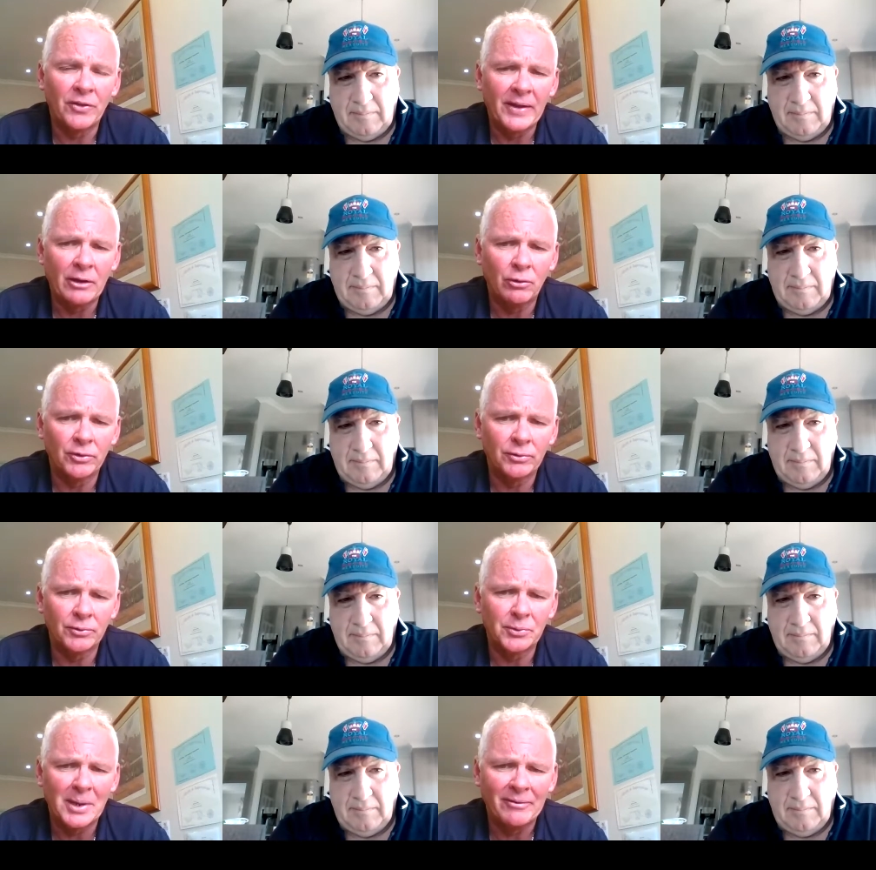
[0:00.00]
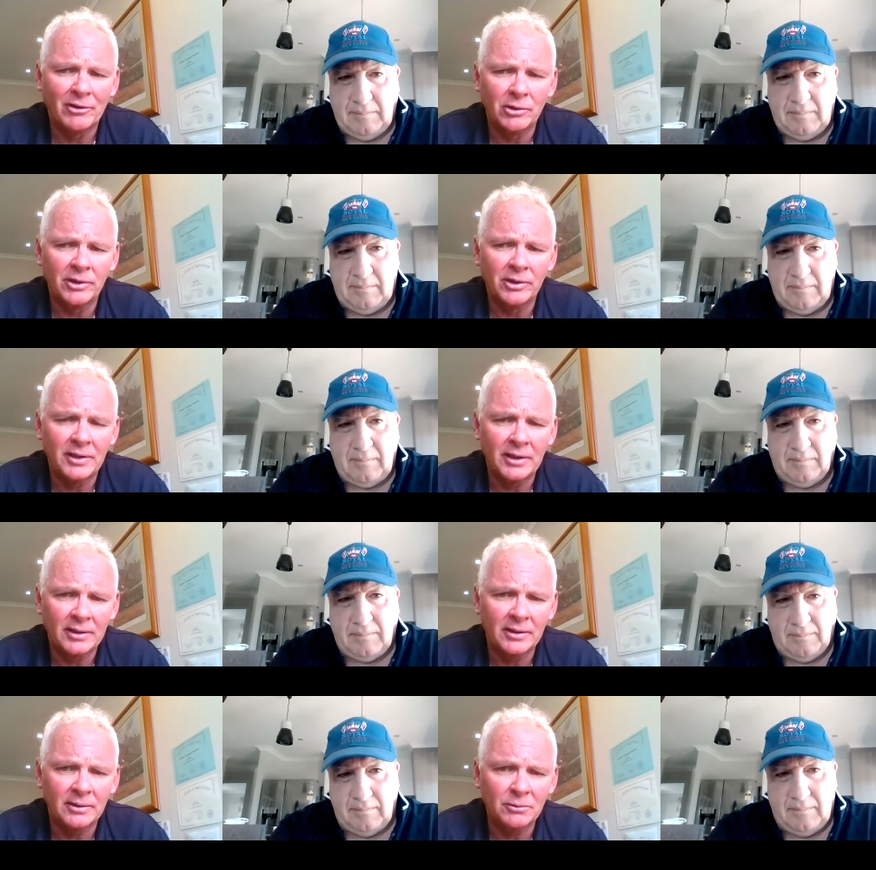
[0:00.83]
Speaker 1: that horse, it was raving lunatic
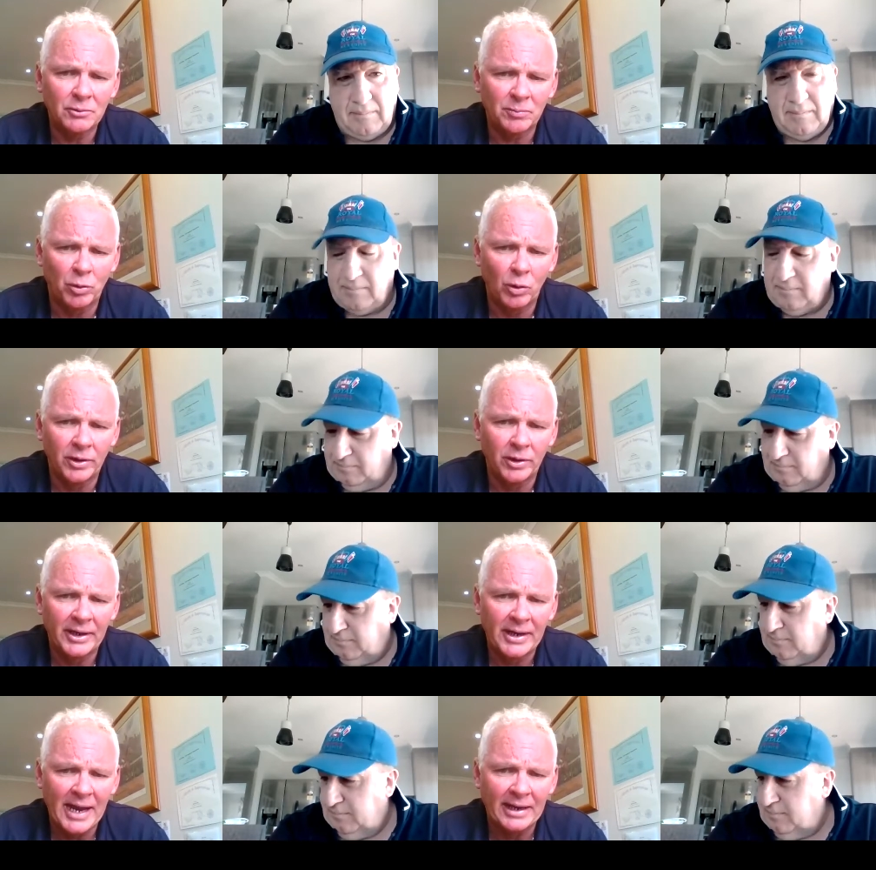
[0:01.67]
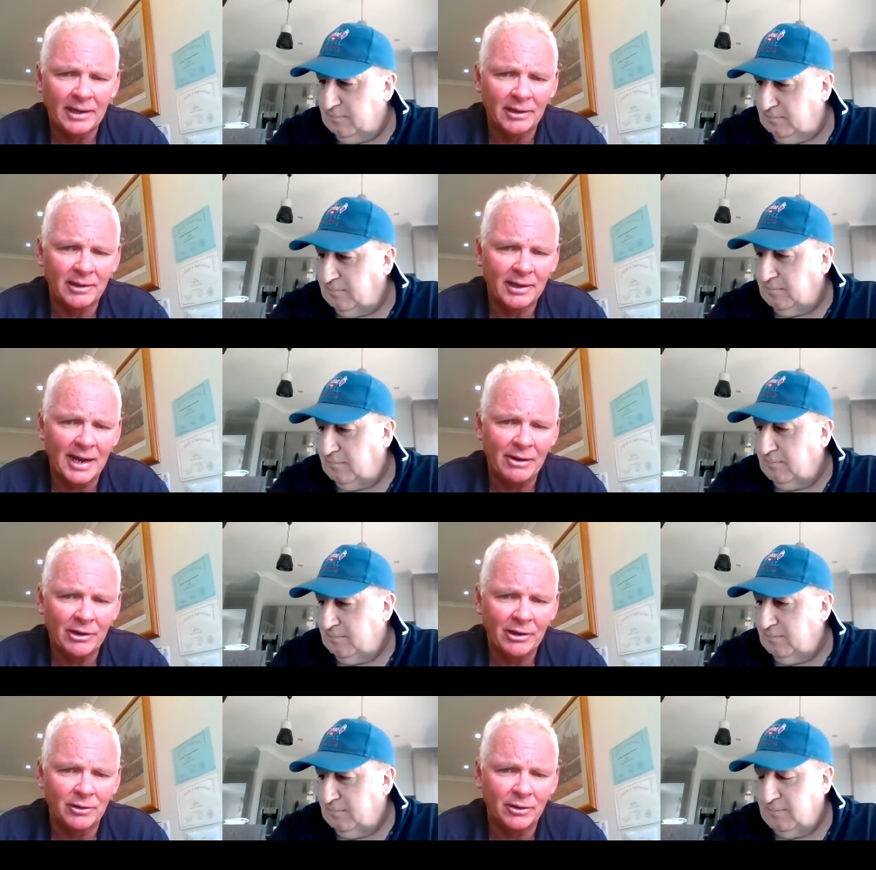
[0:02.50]
and was pulling and hanging and
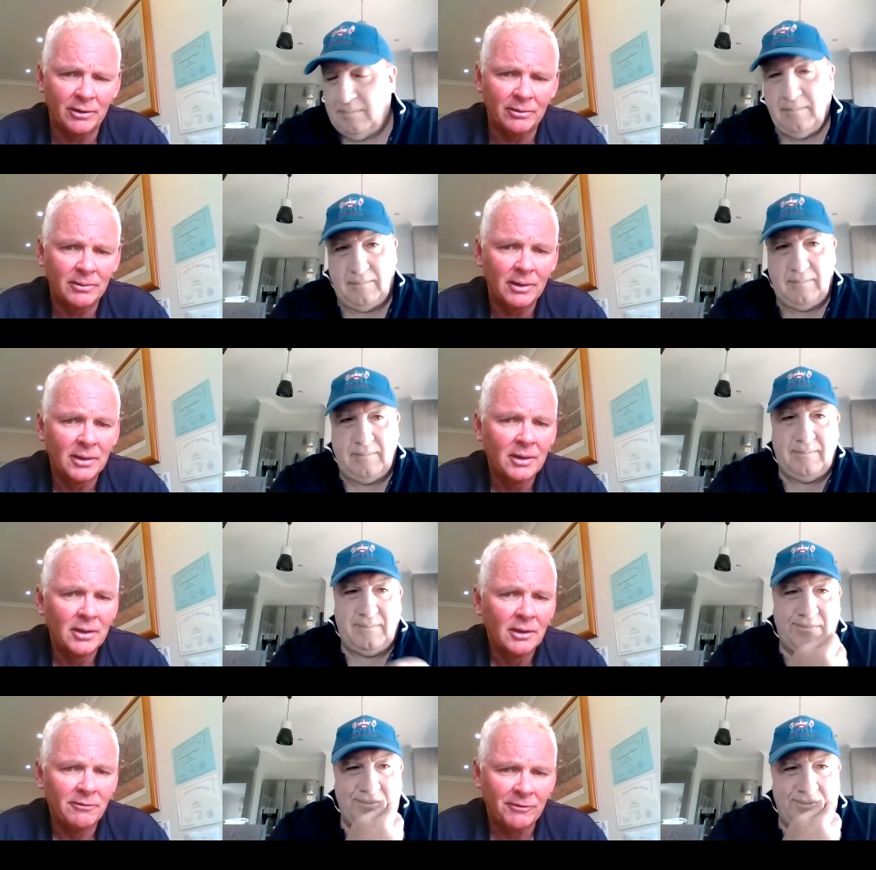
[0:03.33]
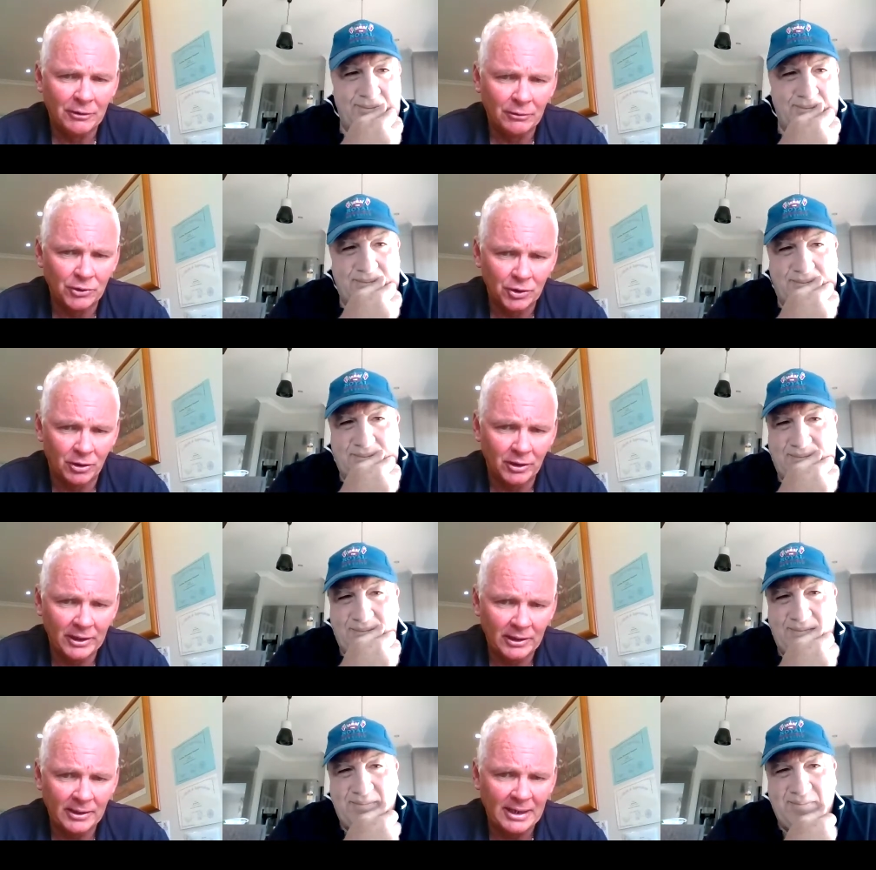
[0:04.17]
carrying on and field shy.
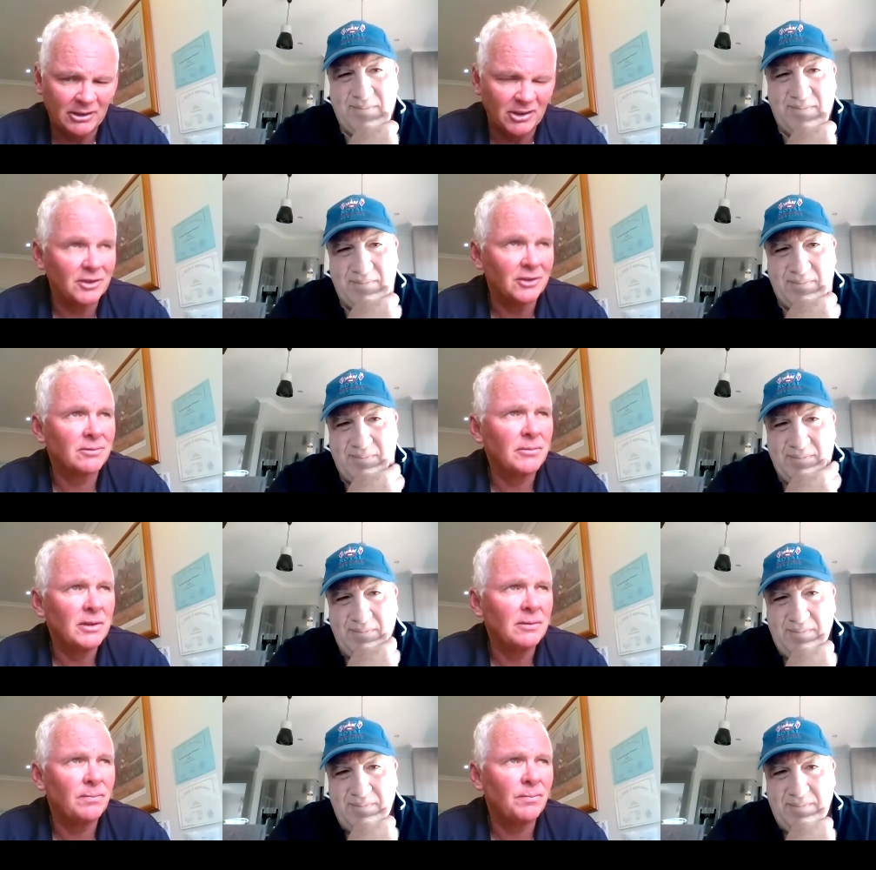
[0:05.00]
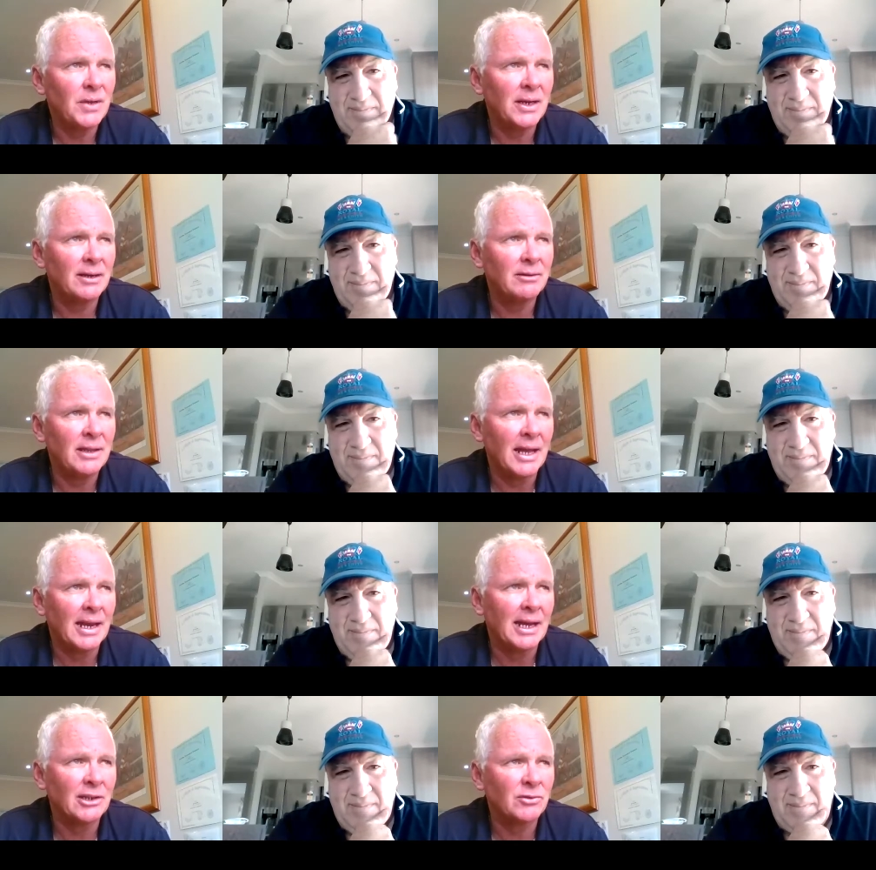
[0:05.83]
And now it's just, you know, in that
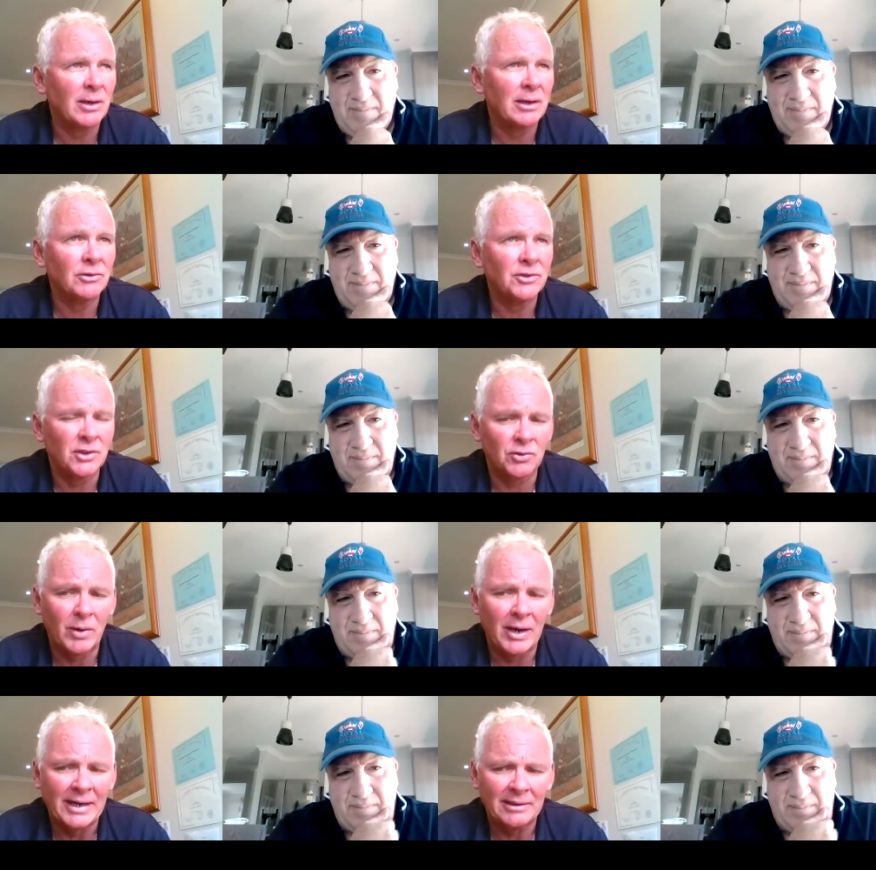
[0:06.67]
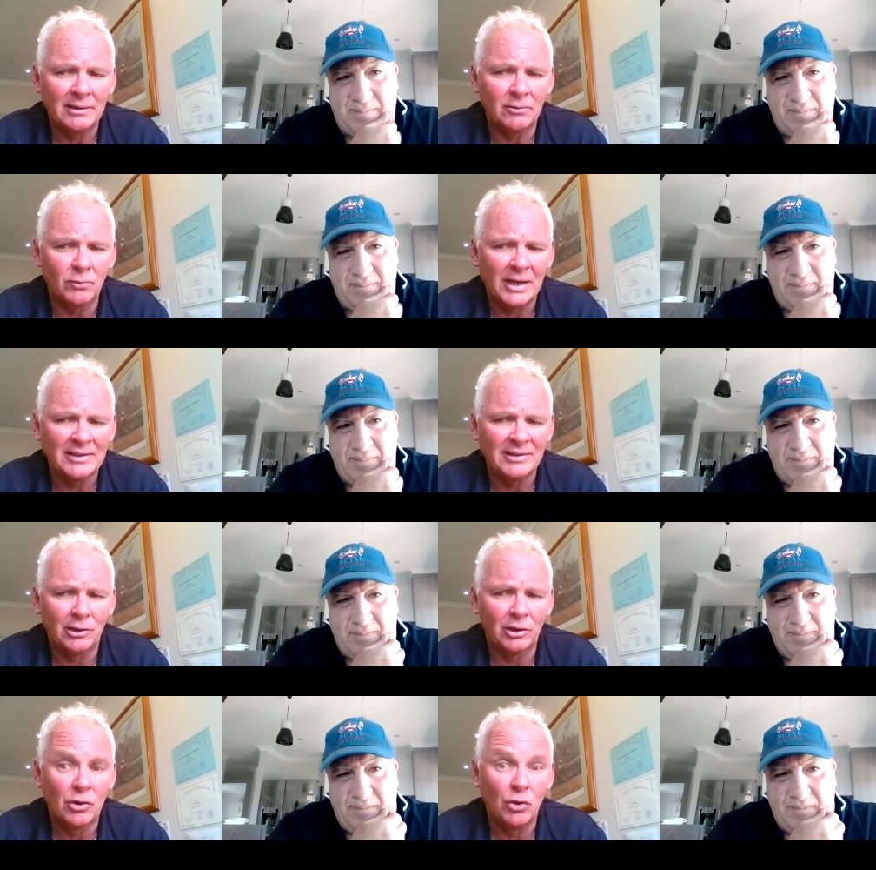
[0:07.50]
last run, it was just running, racing
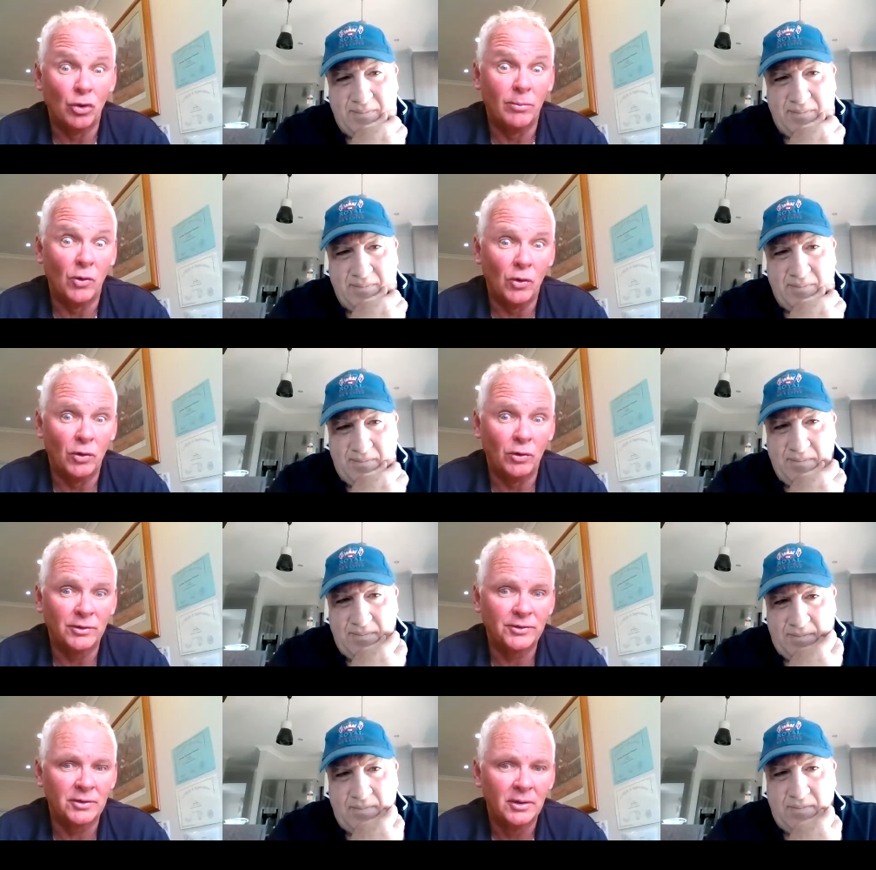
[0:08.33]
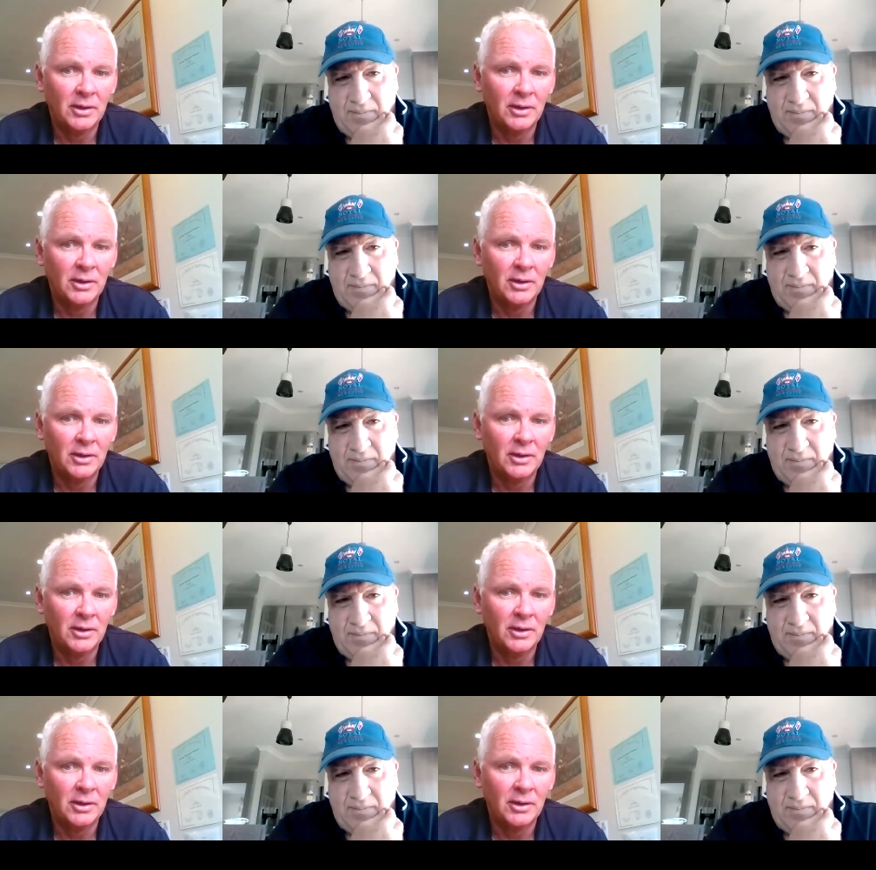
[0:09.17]
like a normal horse